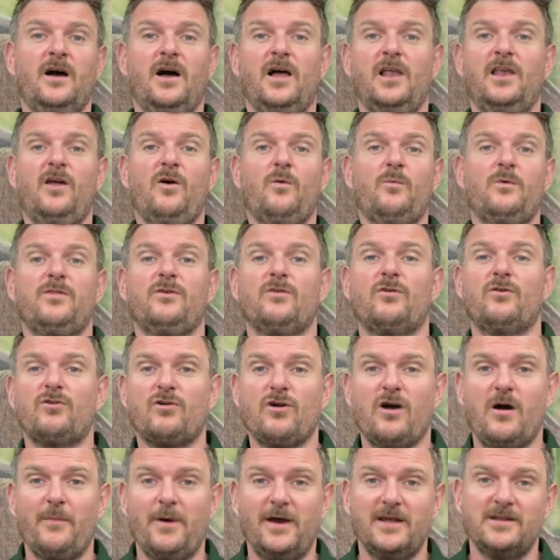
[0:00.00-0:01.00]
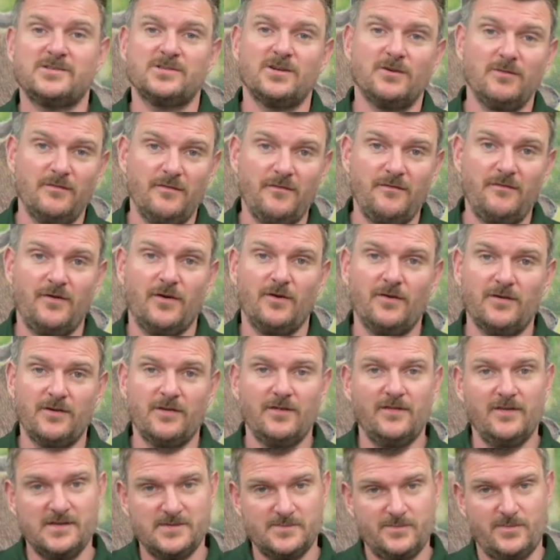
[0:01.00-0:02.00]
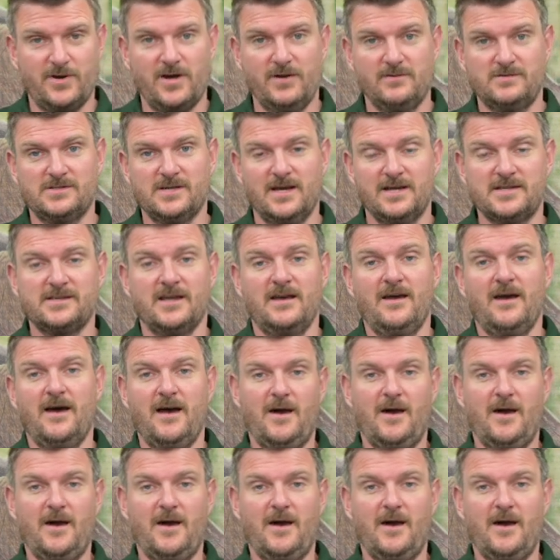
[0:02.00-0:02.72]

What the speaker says: along with your comments, who fund this process